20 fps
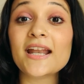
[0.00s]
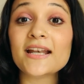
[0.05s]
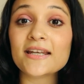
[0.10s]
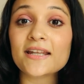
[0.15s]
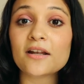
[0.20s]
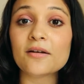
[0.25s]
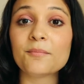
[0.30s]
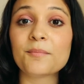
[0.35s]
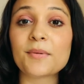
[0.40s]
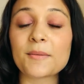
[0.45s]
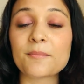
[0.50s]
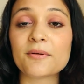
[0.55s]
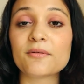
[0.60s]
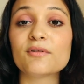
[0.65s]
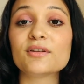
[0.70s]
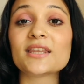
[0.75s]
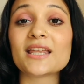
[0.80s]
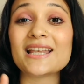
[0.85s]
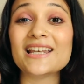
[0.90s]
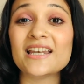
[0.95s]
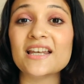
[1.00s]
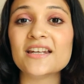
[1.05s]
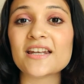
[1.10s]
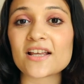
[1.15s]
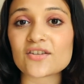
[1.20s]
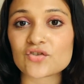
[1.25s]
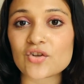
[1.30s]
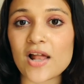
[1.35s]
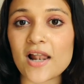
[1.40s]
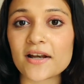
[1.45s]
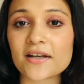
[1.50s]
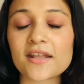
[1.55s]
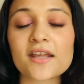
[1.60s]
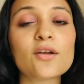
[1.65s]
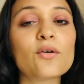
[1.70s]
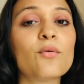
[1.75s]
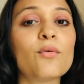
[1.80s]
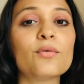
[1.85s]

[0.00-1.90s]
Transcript: Indian people with Indian nationality